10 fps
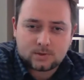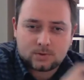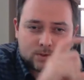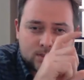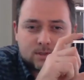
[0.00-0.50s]

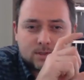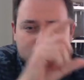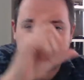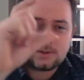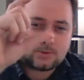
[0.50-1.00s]
So it's
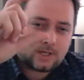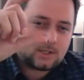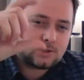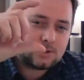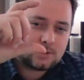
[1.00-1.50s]
in the
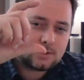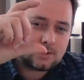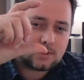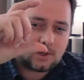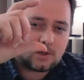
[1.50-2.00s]
range
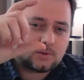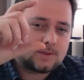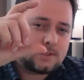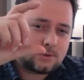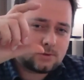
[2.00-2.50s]

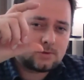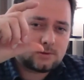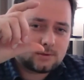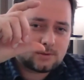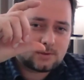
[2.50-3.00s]
around
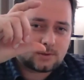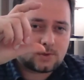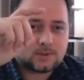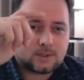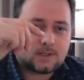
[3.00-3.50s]
0.
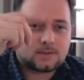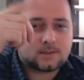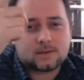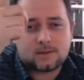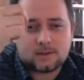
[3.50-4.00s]
So it's
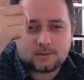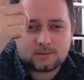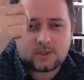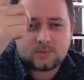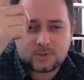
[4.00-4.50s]
either
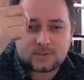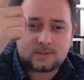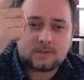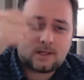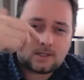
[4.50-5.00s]

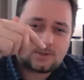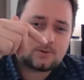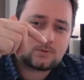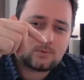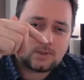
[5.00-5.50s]
1%
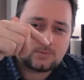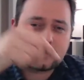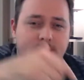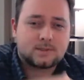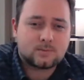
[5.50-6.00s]
larger or
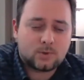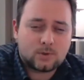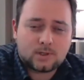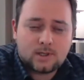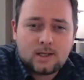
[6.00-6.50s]
1%
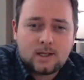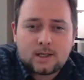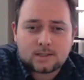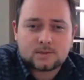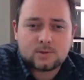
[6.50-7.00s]
smaller.
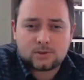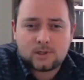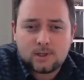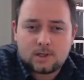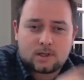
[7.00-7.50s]
It's
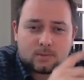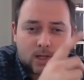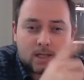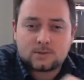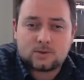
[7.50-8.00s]
not
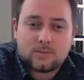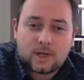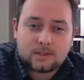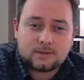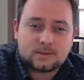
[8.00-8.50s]
plus or
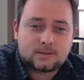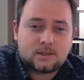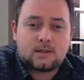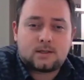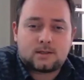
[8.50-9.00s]
minus
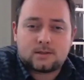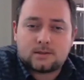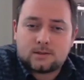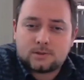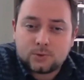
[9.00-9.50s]

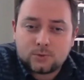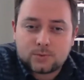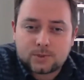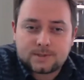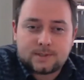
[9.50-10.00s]

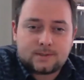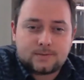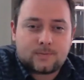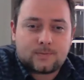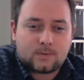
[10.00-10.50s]
2%
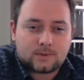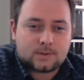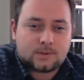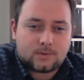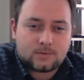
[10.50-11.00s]

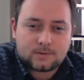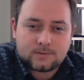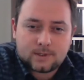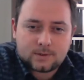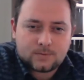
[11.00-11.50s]
of the
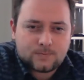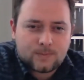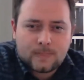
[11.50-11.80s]
value.